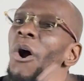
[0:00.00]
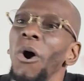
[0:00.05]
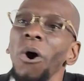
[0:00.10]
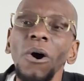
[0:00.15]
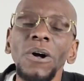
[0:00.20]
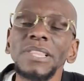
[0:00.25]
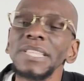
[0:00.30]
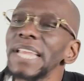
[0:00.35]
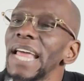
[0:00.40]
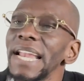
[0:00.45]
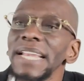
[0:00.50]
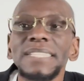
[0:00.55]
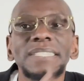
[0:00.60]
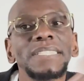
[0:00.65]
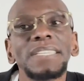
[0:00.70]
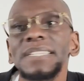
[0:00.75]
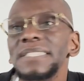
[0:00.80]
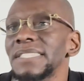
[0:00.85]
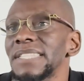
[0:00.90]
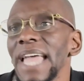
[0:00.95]
All of that is
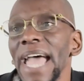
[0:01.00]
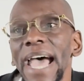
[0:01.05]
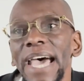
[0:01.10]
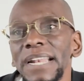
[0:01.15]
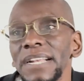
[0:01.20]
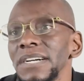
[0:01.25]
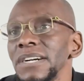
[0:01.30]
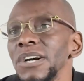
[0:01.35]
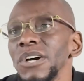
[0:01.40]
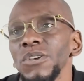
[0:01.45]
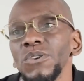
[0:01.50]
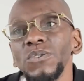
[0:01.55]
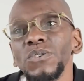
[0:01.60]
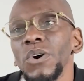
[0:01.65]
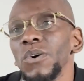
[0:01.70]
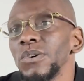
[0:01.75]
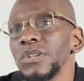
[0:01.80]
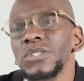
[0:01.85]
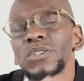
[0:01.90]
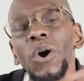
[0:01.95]
just data.
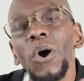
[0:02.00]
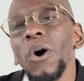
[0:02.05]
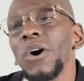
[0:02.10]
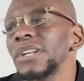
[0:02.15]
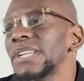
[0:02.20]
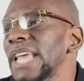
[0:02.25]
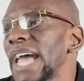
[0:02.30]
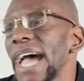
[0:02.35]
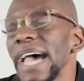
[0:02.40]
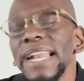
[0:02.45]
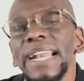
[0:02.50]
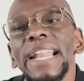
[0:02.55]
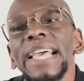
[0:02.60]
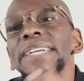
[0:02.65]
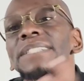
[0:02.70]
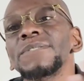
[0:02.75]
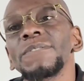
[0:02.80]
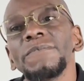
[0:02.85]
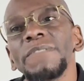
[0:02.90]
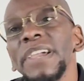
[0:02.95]
It's all data
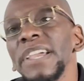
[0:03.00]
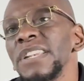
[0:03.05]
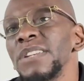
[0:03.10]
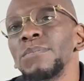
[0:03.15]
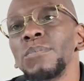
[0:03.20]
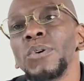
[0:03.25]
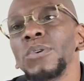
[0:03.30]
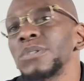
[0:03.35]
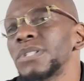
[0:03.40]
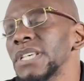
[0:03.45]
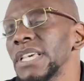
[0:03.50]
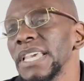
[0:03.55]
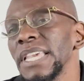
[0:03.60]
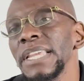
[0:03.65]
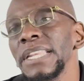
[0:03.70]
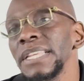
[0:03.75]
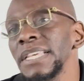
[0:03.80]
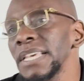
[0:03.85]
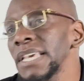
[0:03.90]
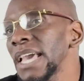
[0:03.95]
that's available to
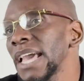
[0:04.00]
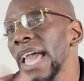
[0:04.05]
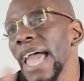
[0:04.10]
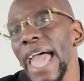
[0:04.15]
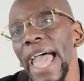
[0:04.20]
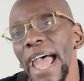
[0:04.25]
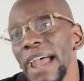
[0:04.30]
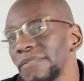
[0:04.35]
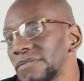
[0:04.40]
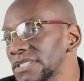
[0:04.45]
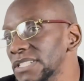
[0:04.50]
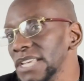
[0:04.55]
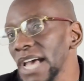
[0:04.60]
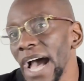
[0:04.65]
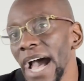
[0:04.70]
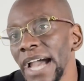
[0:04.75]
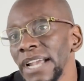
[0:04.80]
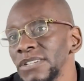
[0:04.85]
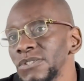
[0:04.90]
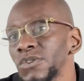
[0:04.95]
any
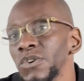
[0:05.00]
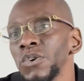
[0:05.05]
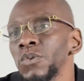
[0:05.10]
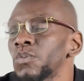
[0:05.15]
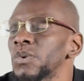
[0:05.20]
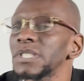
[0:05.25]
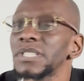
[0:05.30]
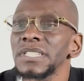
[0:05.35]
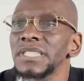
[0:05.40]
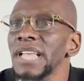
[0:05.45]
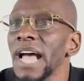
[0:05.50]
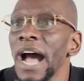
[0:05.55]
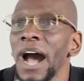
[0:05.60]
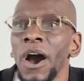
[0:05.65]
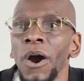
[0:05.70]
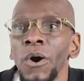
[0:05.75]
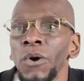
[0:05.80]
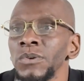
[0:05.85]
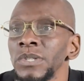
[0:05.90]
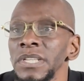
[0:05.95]
advertiser, which is
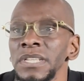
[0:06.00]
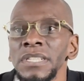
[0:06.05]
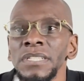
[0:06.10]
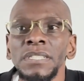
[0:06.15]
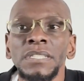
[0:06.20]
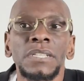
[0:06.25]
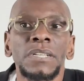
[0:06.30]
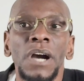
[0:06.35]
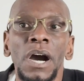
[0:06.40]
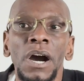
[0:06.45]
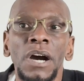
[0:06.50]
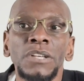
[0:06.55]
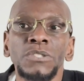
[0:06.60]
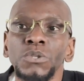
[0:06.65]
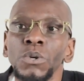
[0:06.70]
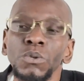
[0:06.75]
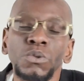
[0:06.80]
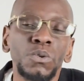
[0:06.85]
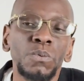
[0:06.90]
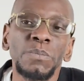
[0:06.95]
how these
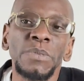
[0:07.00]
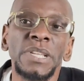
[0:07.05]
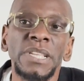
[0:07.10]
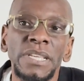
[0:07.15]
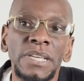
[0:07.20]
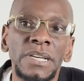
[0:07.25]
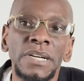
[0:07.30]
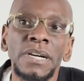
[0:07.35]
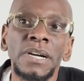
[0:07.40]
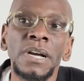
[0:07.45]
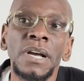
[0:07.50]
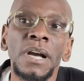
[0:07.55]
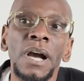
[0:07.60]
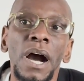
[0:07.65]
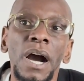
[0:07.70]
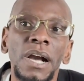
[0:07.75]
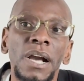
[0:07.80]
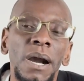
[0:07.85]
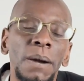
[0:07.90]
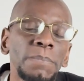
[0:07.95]
social media
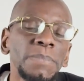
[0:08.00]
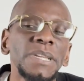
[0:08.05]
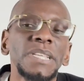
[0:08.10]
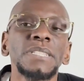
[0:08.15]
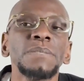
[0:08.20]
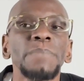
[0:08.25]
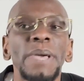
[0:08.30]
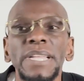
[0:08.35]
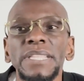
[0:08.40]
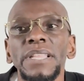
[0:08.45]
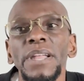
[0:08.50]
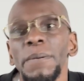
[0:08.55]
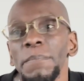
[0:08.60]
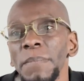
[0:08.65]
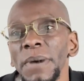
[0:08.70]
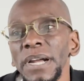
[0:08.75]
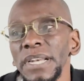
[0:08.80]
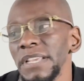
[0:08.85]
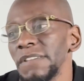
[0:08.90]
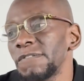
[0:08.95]
companies make their
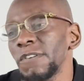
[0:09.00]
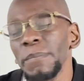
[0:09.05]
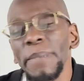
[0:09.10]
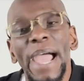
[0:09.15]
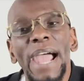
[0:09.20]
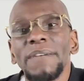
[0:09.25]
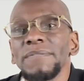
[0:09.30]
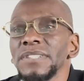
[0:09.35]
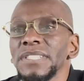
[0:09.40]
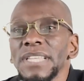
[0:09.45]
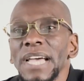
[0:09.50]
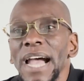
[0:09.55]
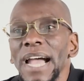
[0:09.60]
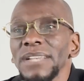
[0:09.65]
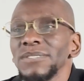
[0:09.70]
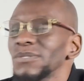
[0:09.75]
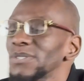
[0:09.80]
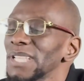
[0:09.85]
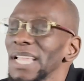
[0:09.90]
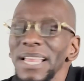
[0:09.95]
money, from
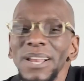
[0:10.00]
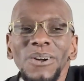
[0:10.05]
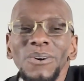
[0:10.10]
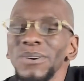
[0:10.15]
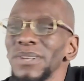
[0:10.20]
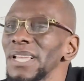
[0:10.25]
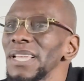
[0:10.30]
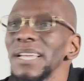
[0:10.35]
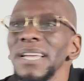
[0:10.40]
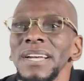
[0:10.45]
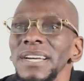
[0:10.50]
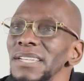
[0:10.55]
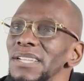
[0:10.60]
advertisers. They don't care.